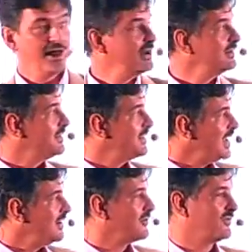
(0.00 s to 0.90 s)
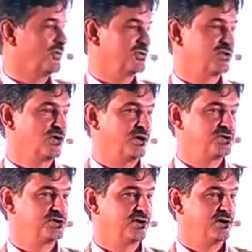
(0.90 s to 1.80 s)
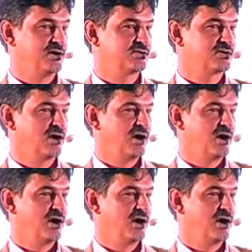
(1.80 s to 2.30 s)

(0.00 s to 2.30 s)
And then, of course, the question is,